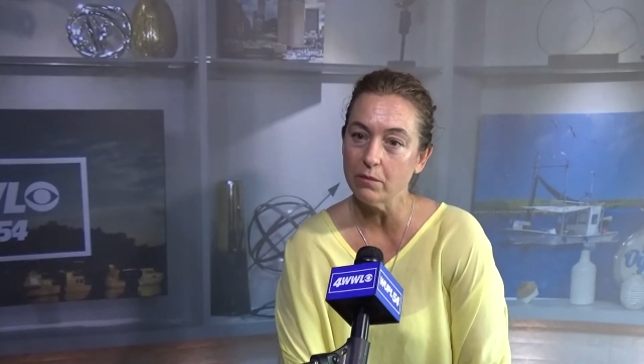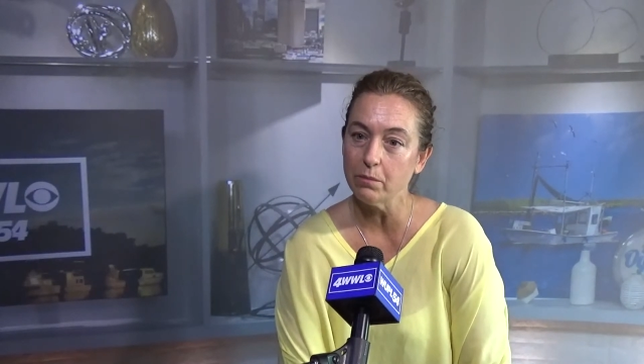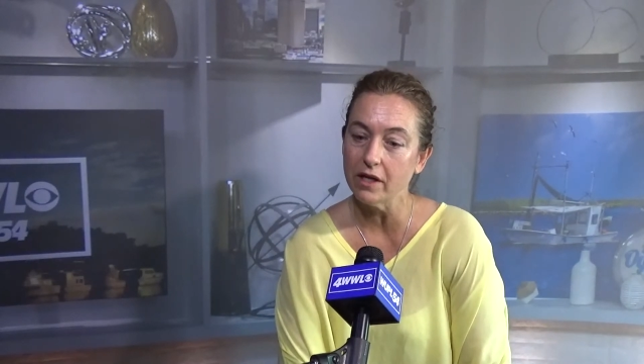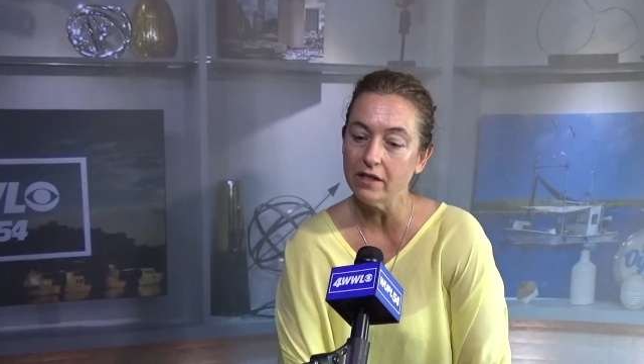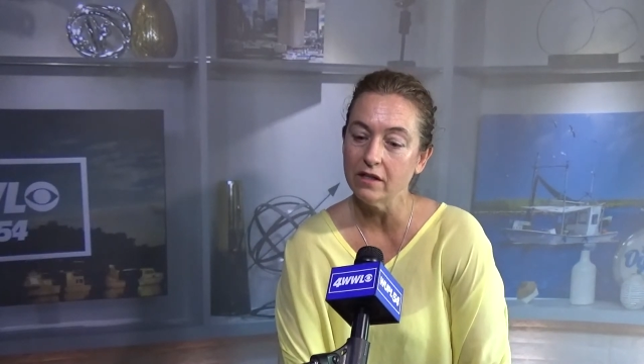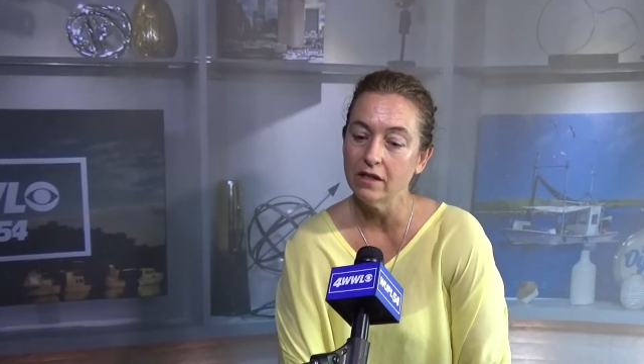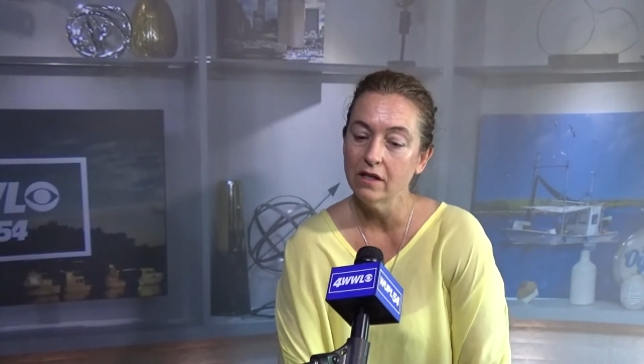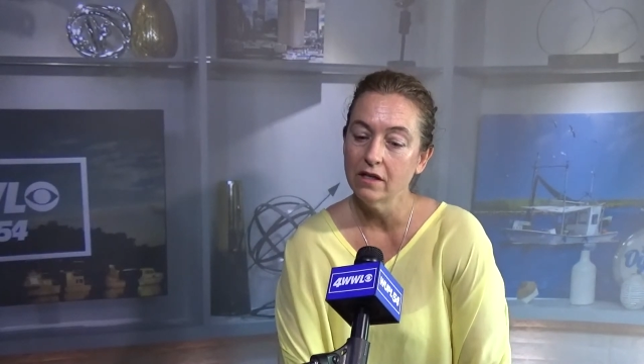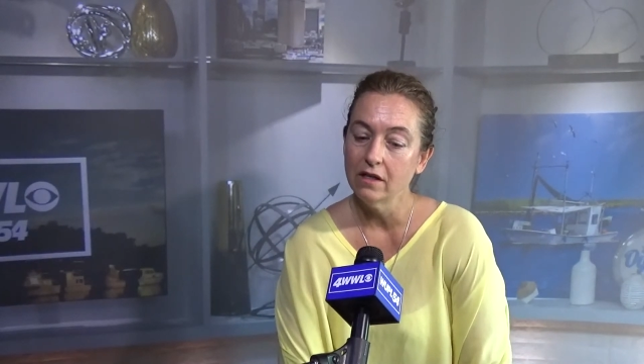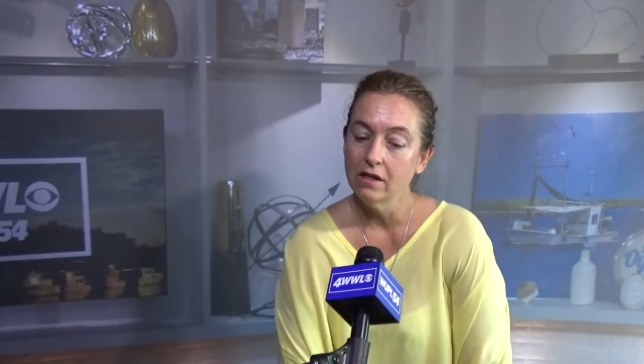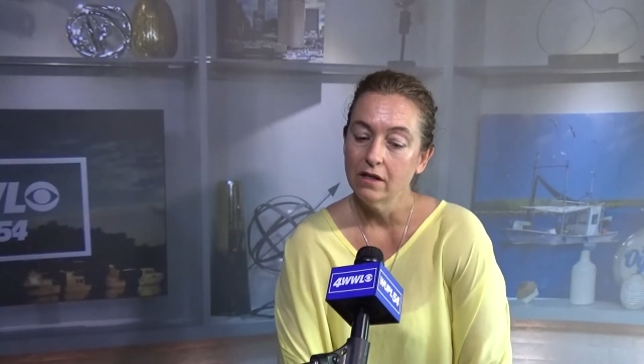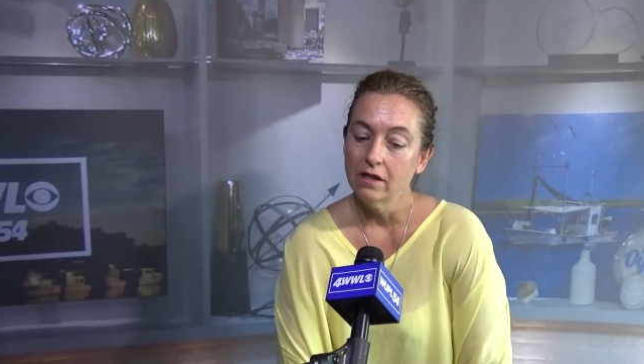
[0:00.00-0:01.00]
But
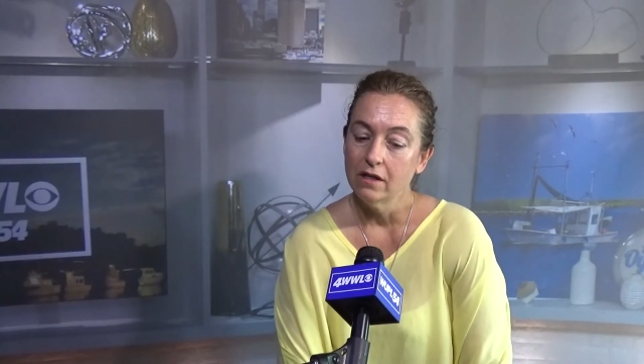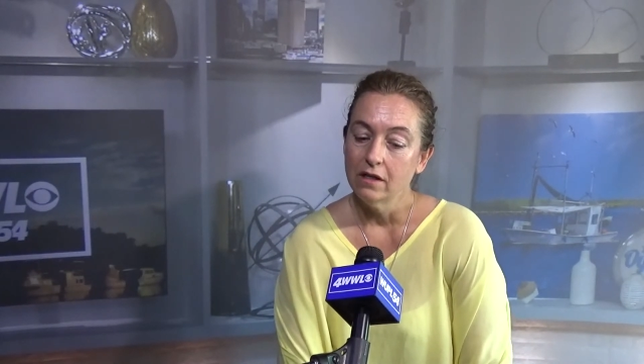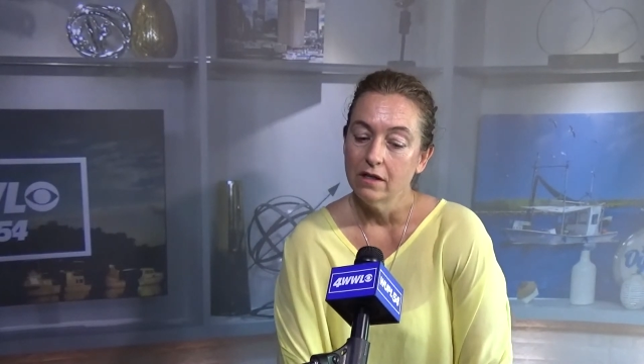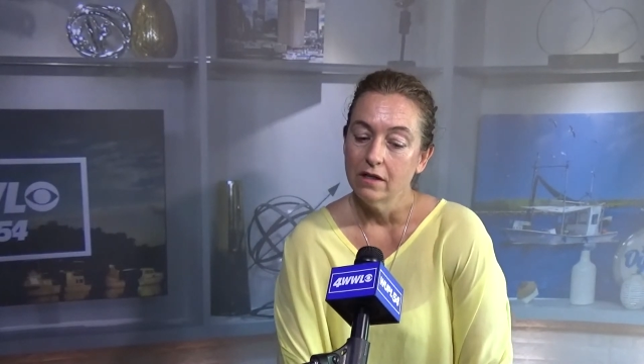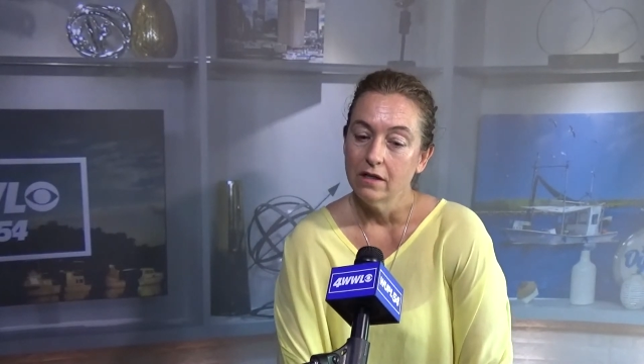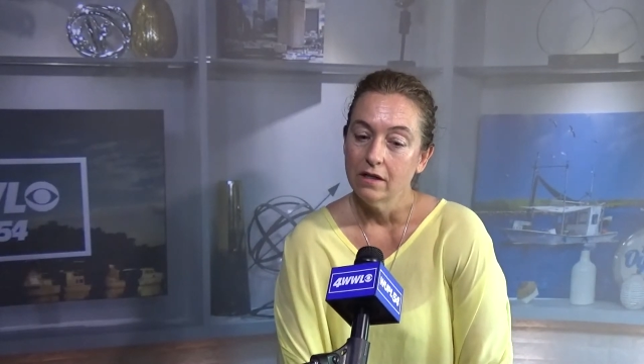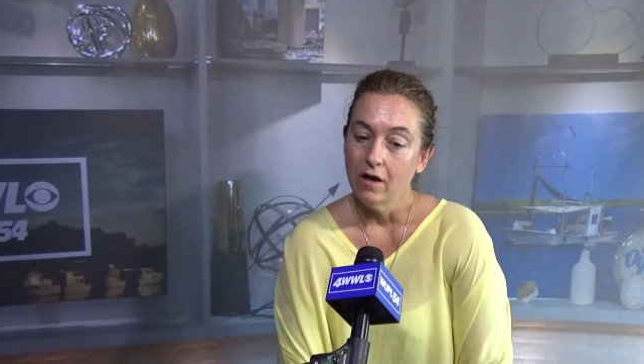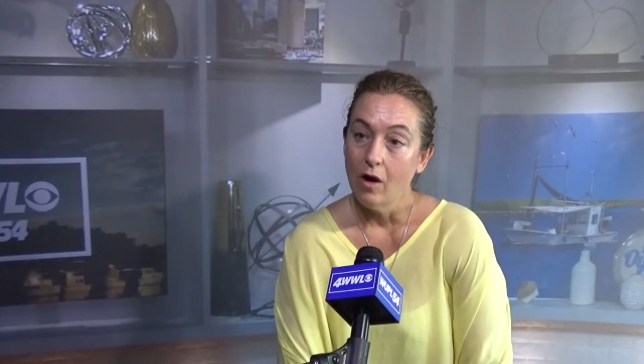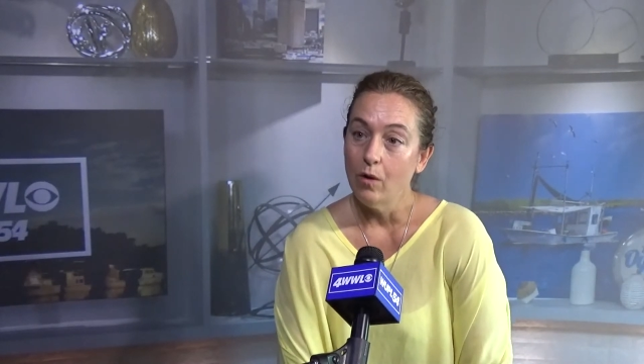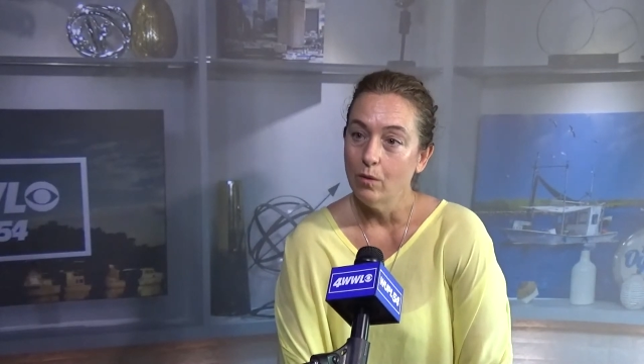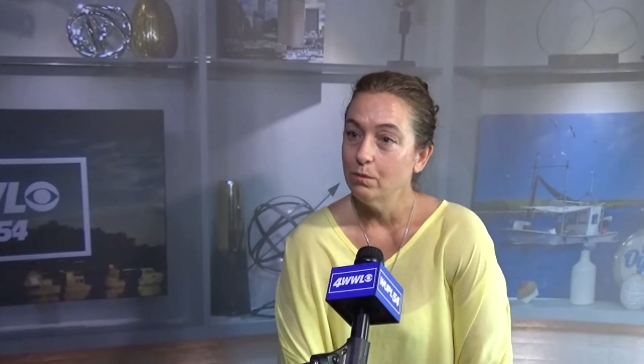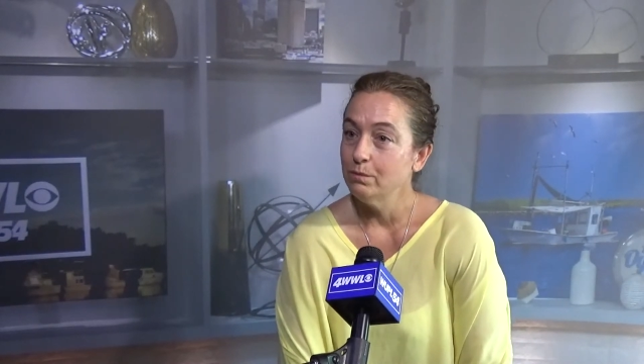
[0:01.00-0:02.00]

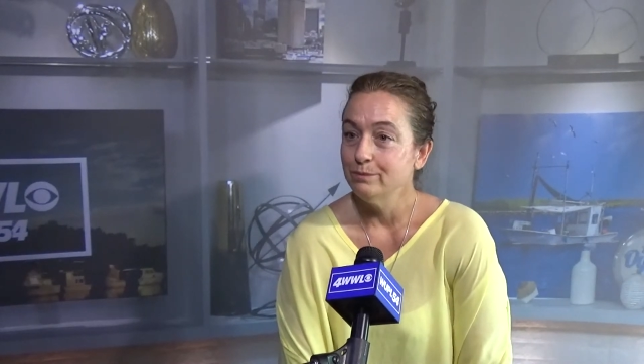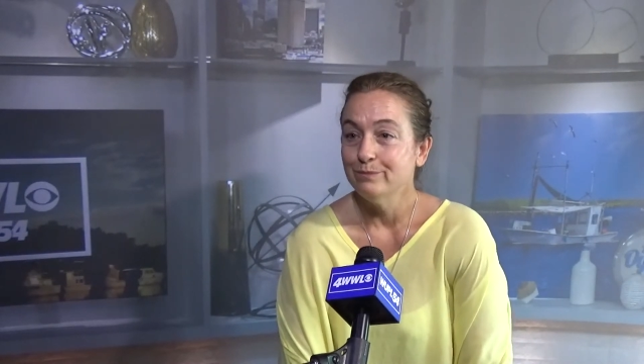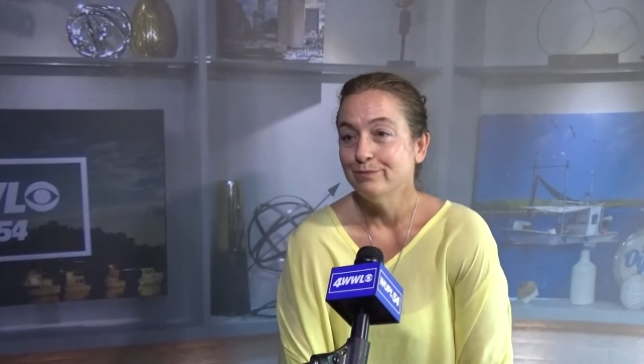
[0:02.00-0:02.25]
home,